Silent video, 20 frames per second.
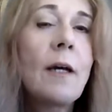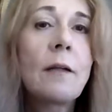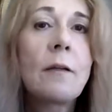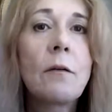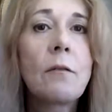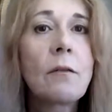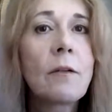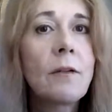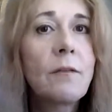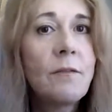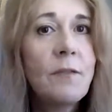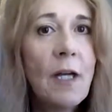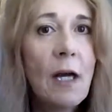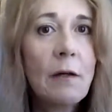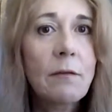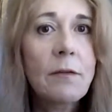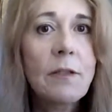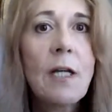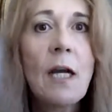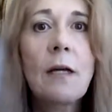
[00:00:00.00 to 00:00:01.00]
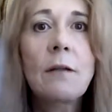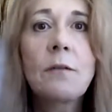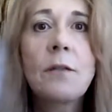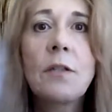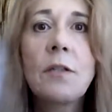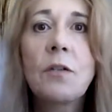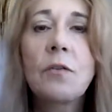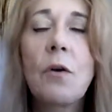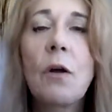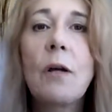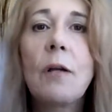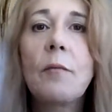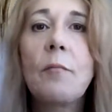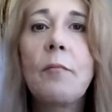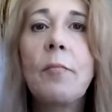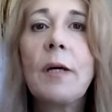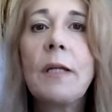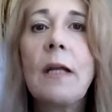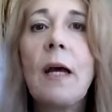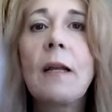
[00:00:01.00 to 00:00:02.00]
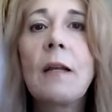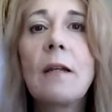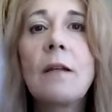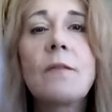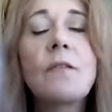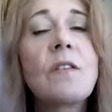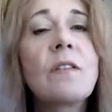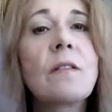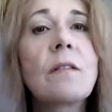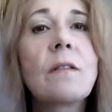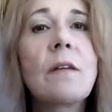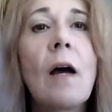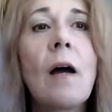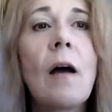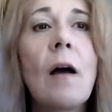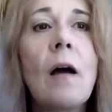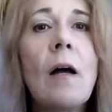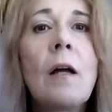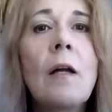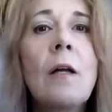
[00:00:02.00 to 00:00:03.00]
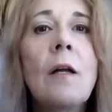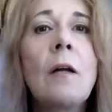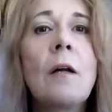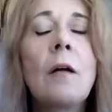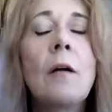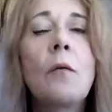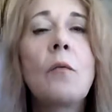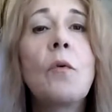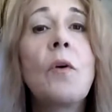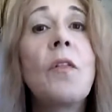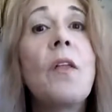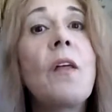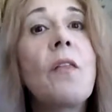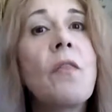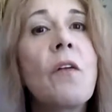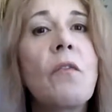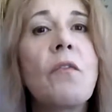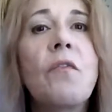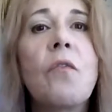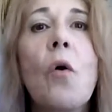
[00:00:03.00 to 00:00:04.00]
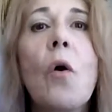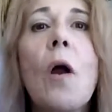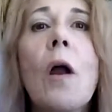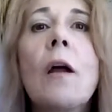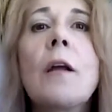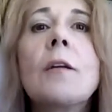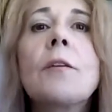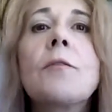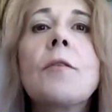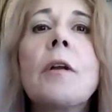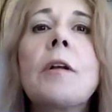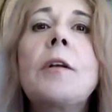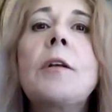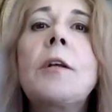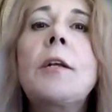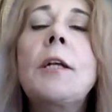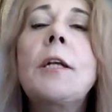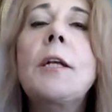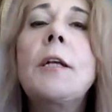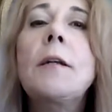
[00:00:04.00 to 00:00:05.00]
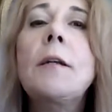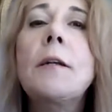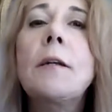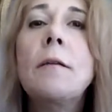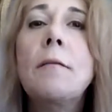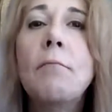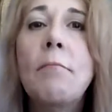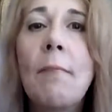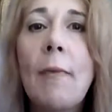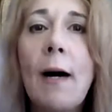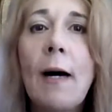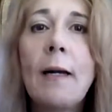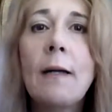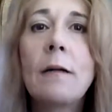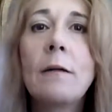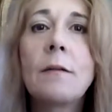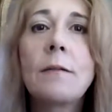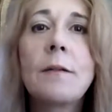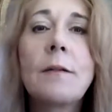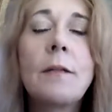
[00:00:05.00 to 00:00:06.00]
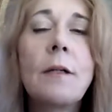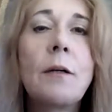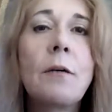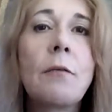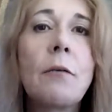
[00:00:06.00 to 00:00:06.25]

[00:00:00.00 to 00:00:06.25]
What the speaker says: I don't live downtown Detroit, but I live within the 400 miles of